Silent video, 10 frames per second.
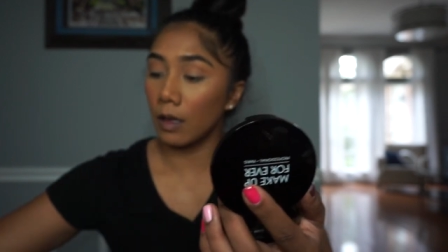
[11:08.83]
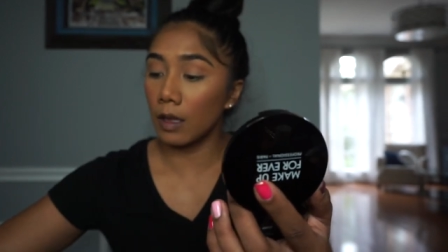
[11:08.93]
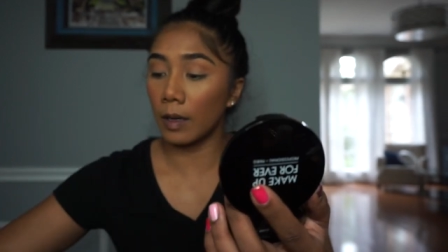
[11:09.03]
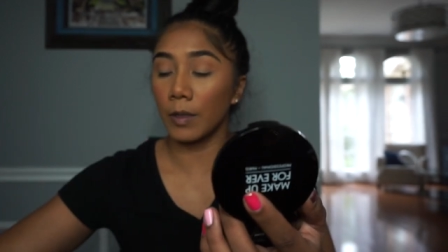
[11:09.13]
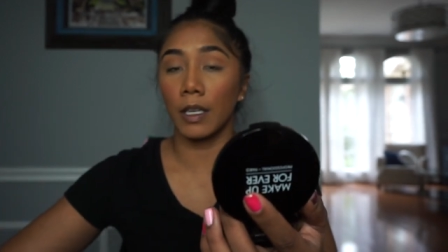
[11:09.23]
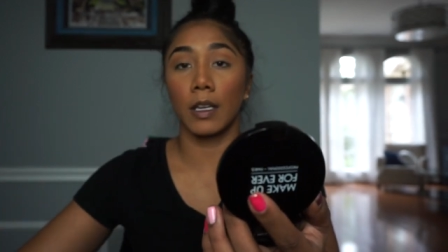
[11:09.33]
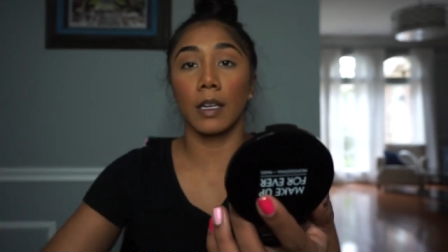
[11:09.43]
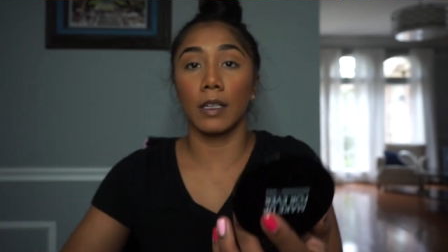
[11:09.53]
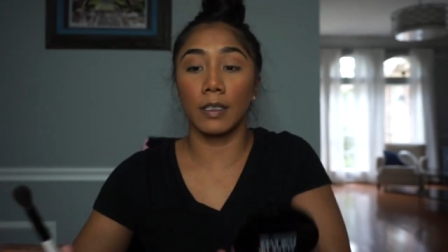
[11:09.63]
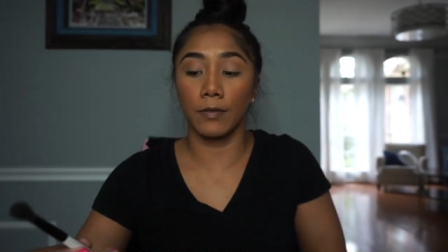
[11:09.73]
I'm gonna
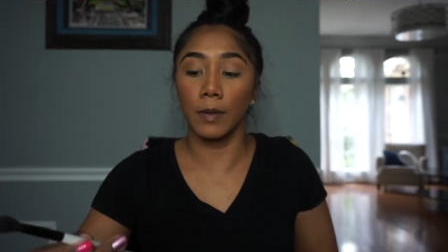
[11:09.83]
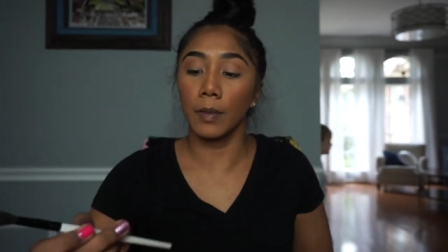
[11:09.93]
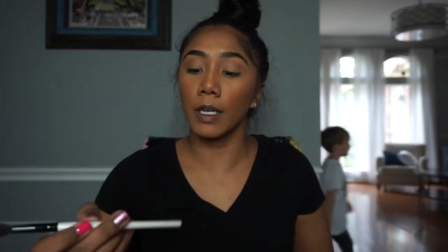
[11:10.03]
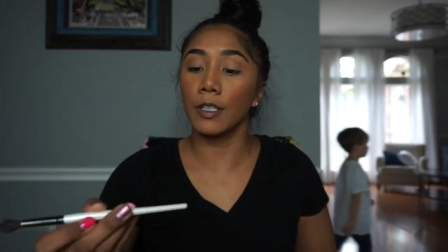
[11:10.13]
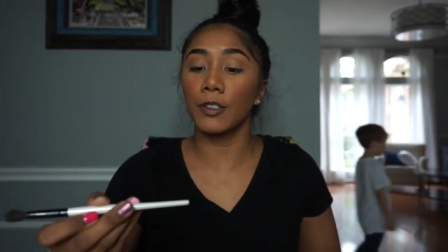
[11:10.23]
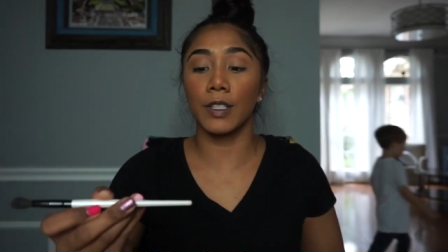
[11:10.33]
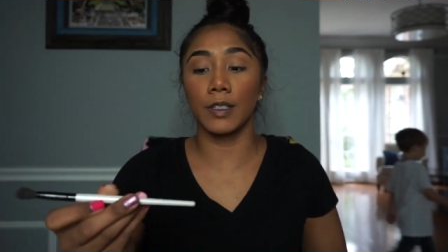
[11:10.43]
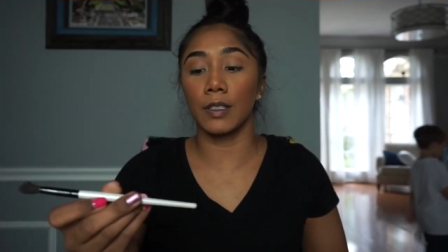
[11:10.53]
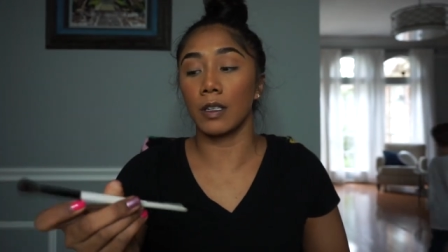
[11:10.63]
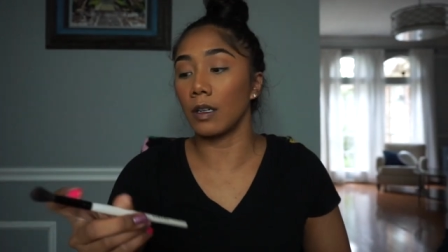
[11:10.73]
get a different brush.
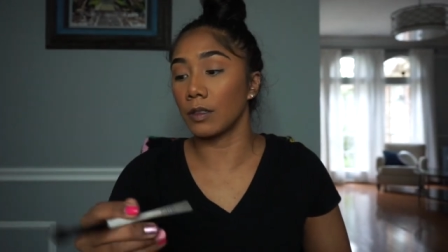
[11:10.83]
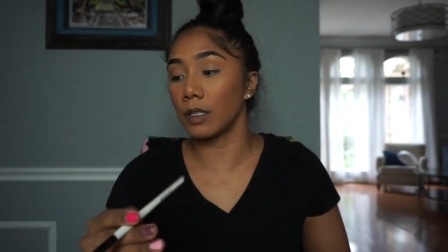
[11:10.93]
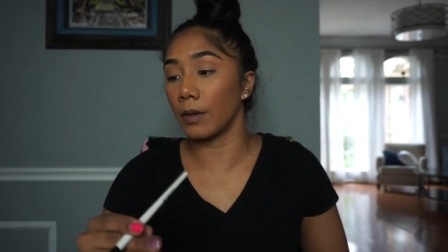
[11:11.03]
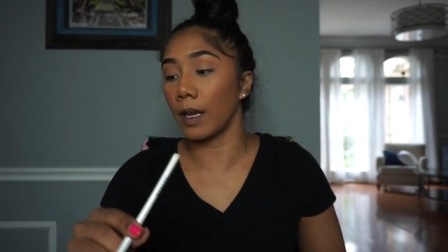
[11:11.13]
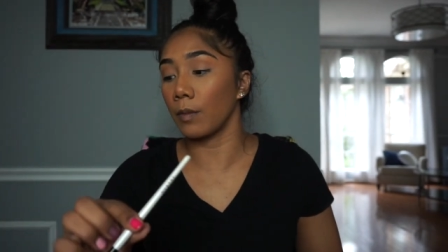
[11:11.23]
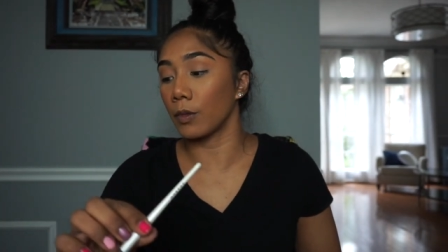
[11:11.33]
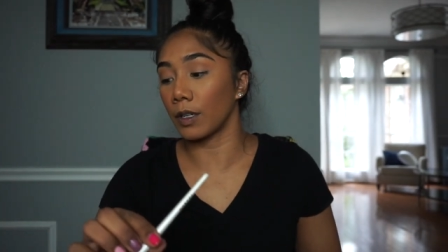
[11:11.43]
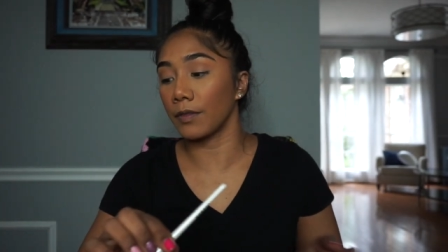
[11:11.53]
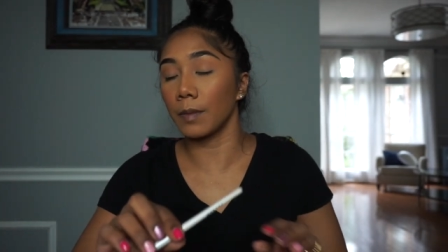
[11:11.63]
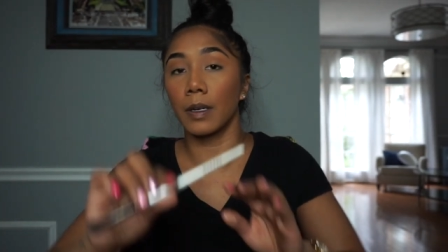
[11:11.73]
This is also a Morphe